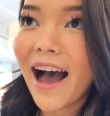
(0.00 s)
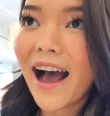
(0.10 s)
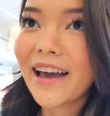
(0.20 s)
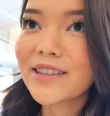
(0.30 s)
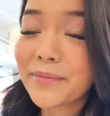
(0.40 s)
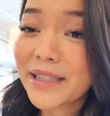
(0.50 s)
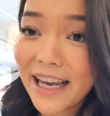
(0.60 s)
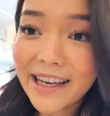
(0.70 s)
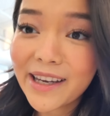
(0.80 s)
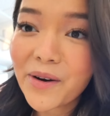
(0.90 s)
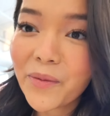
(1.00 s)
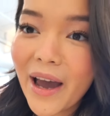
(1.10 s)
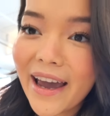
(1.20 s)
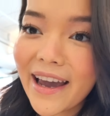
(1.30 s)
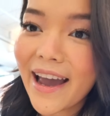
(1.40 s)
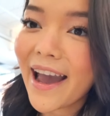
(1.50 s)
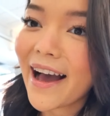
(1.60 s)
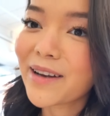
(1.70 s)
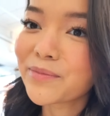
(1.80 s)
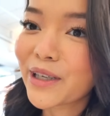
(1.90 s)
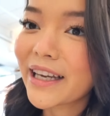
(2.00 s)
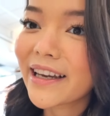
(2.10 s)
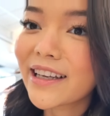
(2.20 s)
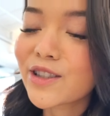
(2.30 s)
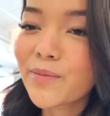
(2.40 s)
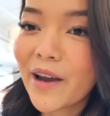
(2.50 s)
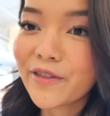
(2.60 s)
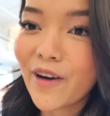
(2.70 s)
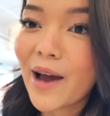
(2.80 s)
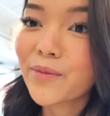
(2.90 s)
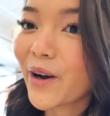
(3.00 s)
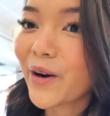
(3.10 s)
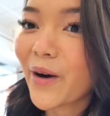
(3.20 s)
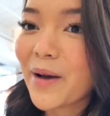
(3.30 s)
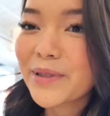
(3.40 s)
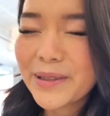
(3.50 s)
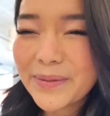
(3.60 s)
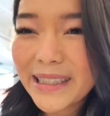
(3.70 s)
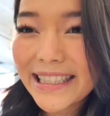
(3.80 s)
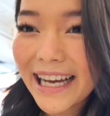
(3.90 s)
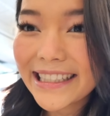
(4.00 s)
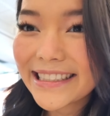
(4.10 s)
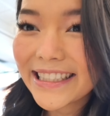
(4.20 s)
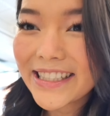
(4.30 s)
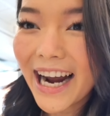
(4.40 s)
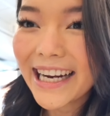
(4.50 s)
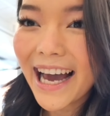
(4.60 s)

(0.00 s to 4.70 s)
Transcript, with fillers: I am taking away and bringing it to my friend, so I'm super excited to try it